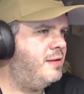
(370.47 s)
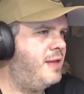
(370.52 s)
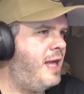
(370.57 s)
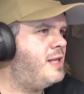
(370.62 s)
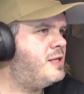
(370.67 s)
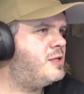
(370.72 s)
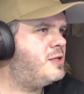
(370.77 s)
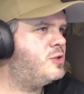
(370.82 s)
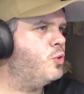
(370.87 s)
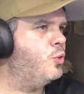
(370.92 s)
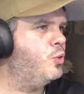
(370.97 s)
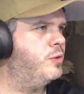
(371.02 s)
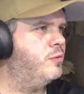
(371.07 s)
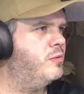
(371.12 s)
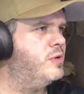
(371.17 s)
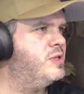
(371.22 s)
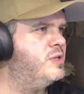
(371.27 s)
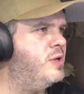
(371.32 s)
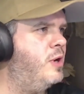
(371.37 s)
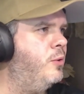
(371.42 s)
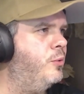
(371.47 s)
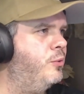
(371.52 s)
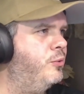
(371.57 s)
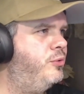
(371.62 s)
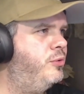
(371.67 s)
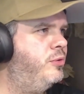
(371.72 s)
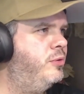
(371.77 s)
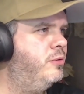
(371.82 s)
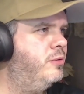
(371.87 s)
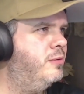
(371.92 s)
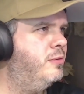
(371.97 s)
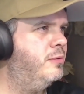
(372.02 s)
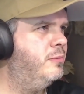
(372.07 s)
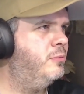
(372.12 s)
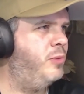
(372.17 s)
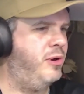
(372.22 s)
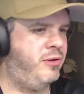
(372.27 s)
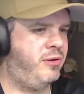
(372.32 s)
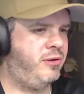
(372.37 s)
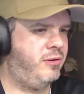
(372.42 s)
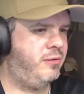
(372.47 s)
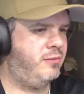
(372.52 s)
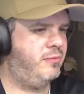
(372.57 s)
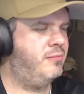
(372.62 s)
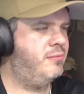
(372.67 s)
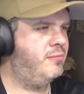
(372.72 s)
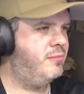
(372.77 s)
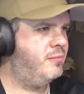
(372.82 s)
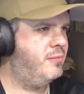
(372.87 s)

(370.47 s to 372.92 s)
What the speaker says: that sort of result with